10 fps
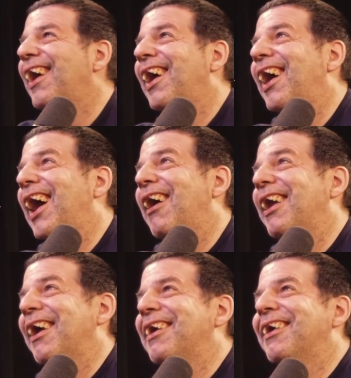I
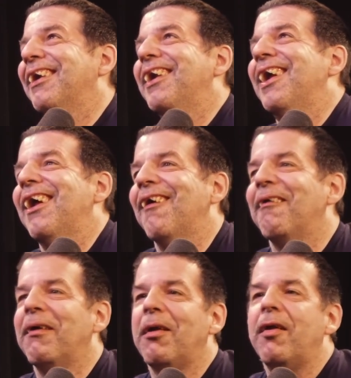like, yeah.
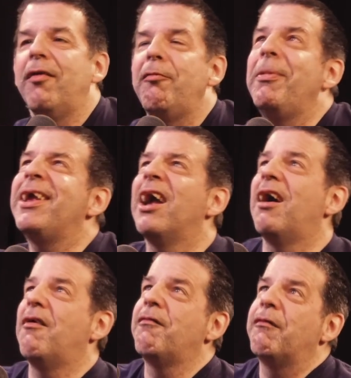Speaking of
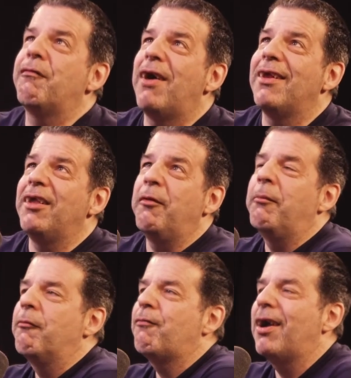funny,
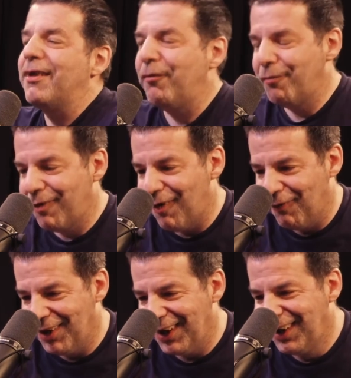funny
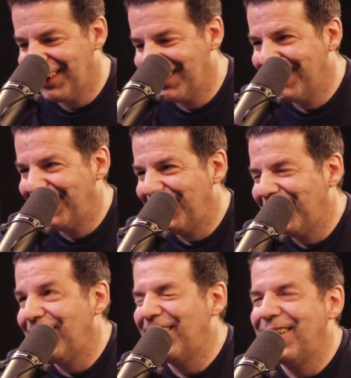story,
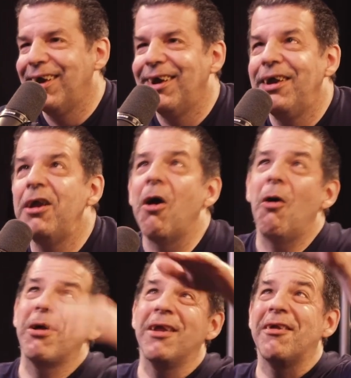you're all
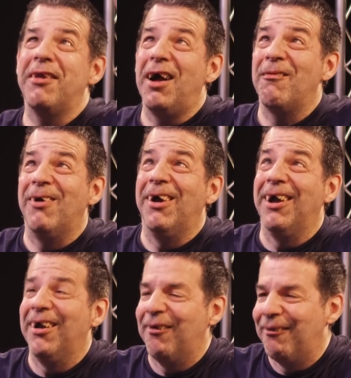gonna laugh out
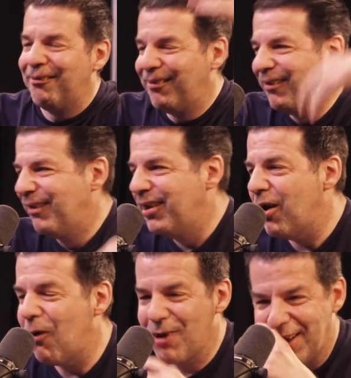here. You're all
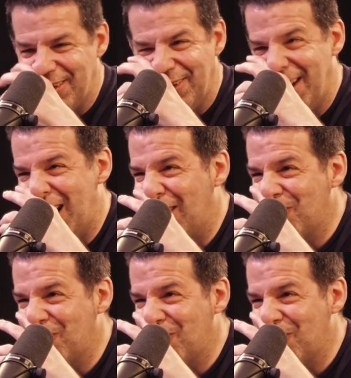gonna laugh.